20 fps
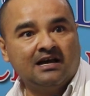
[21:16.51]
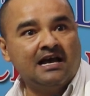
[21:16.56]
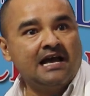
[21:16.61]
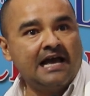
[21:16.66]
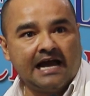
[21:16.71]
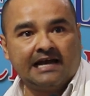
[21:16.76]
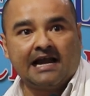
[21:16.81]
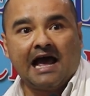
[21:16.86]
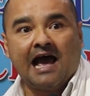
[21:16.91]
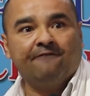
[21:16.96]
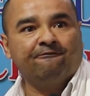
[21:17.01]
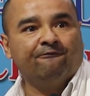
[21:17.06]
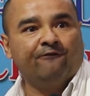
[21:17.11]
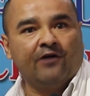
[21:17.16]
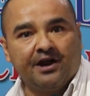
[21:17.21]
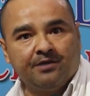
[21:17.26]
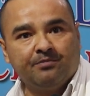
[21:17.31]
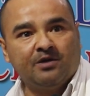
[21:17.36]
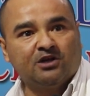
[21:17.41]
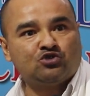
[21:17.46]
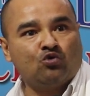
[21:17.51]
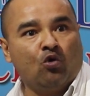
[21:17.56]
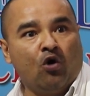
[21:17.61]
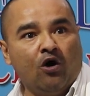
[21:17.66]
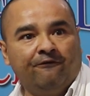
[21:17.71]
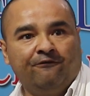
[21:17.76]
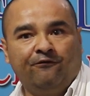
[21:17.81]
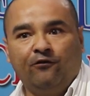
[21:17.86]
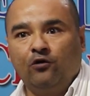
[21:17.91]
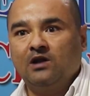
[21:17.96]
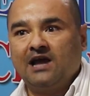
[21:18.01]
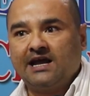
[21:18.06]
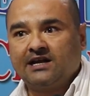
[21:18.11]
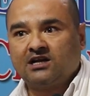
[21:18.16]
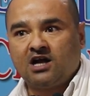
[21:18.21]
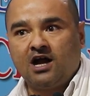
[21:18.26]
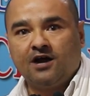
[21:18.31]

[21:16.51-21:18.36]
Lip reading: And I'm very much hopeful and